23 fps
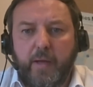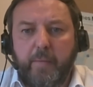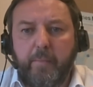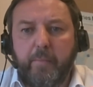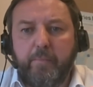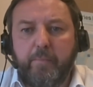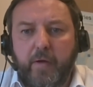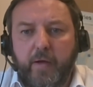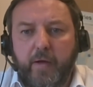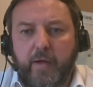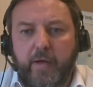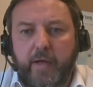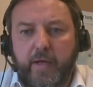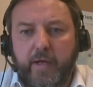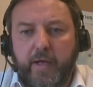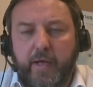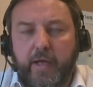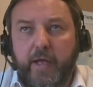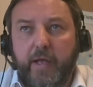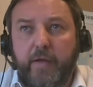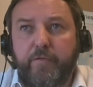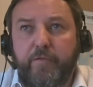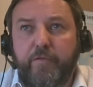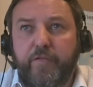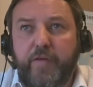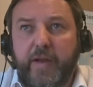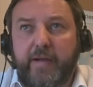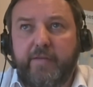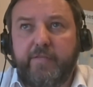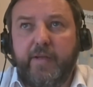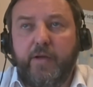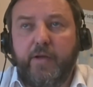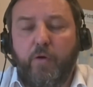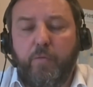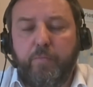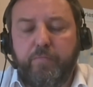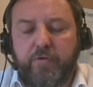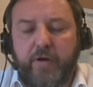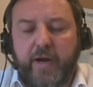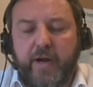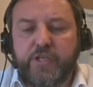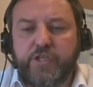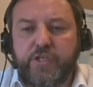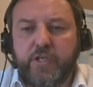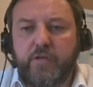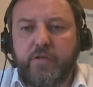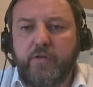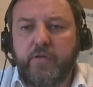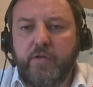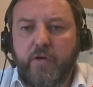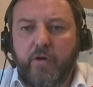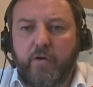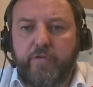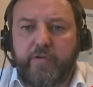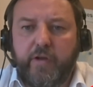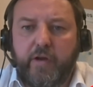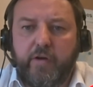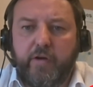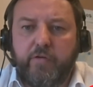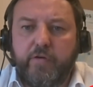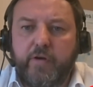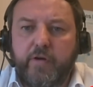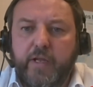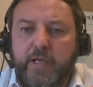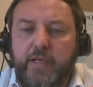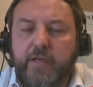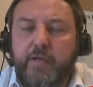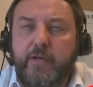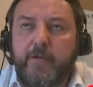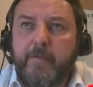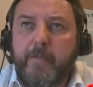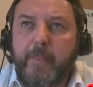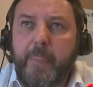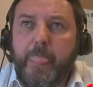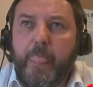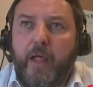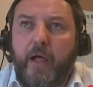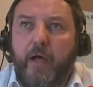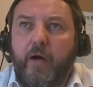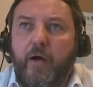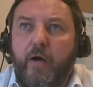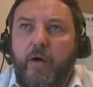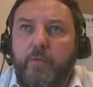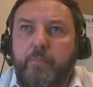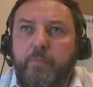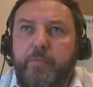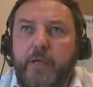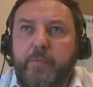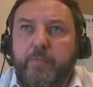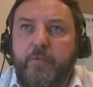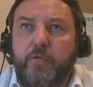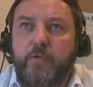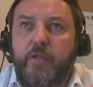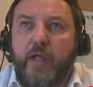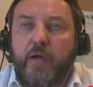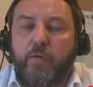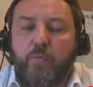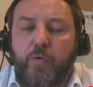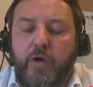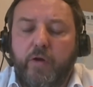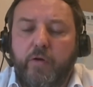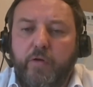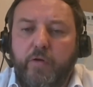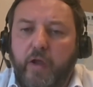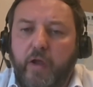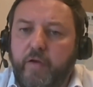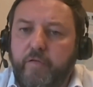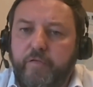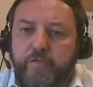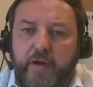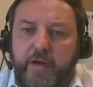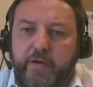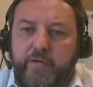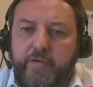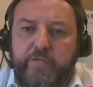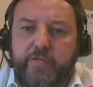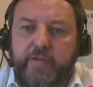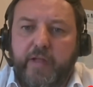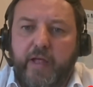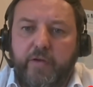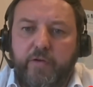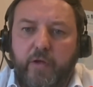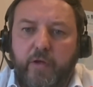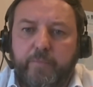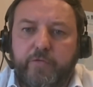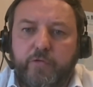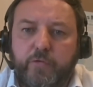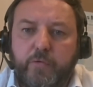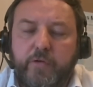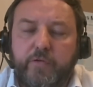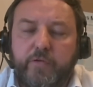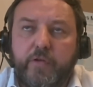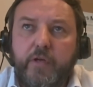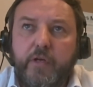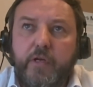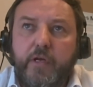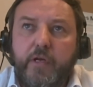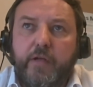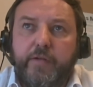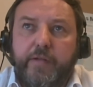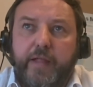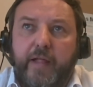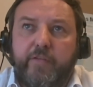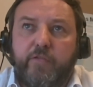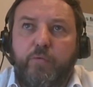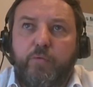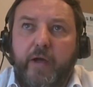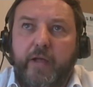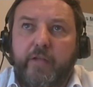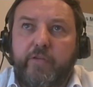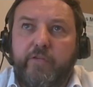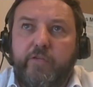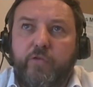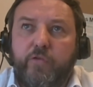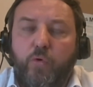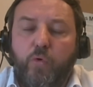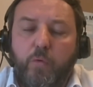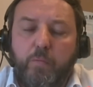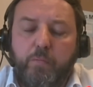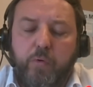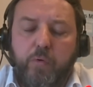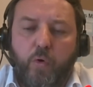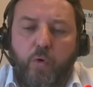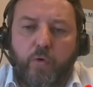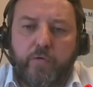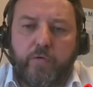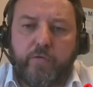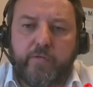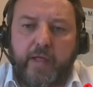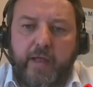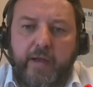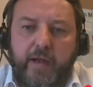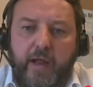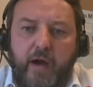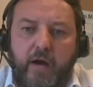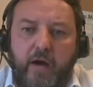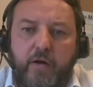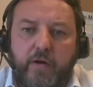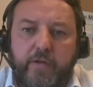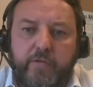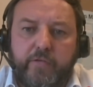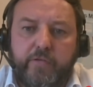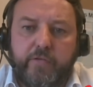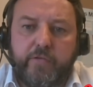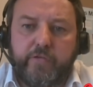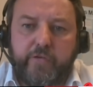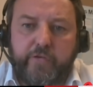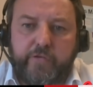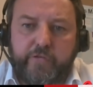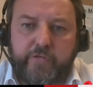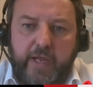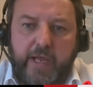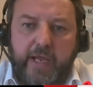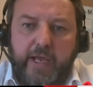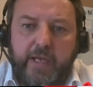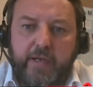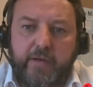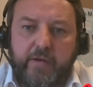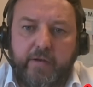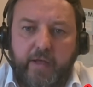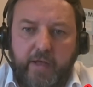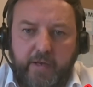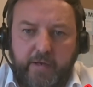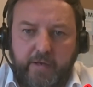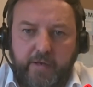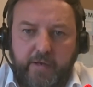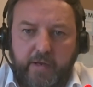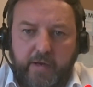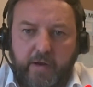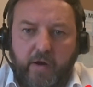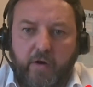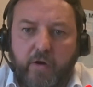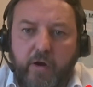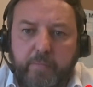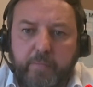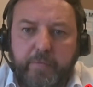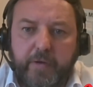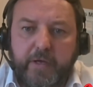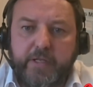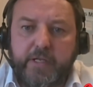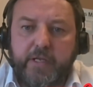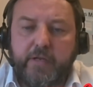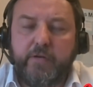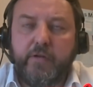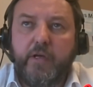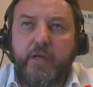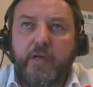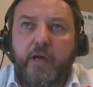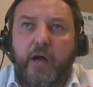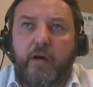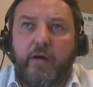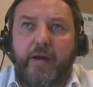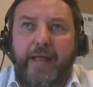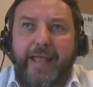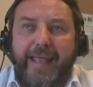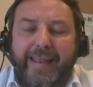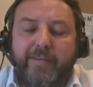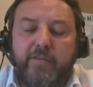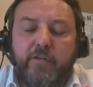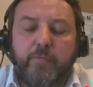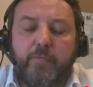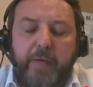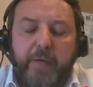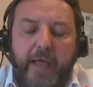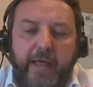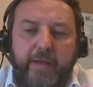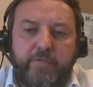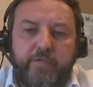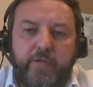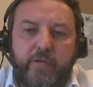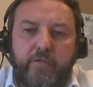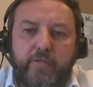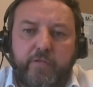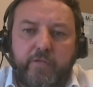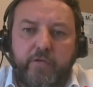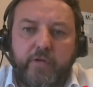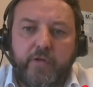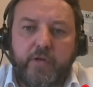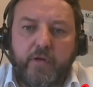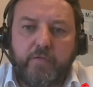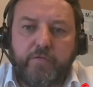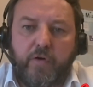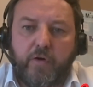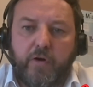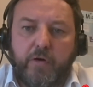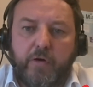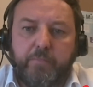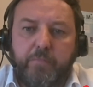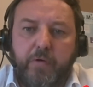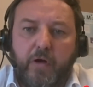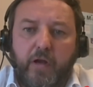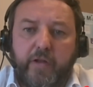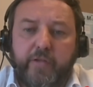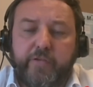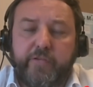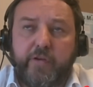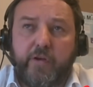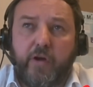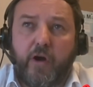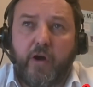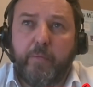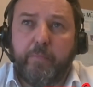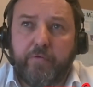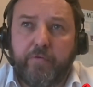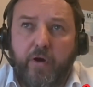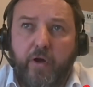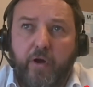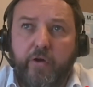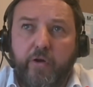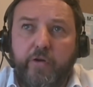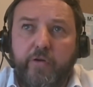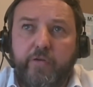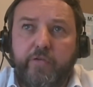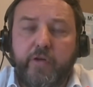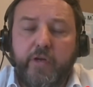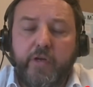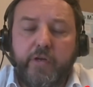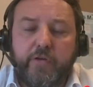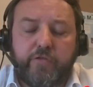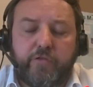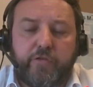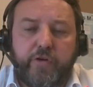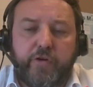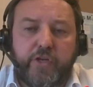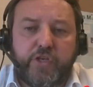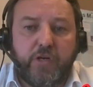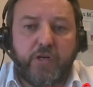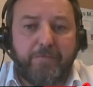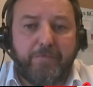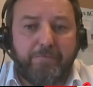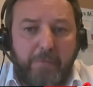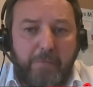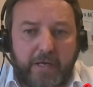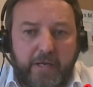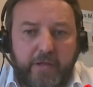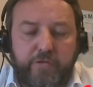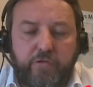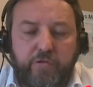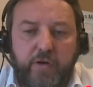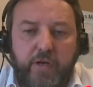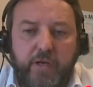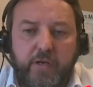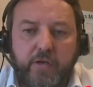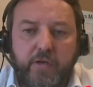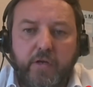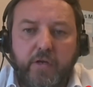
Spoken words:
inflicting oppression or tyranny on people, that we're not afraid to stand up to it. And that's why it's so important that Ireland sustain, in our opinion, our independent foreign policy, our proud tradition of military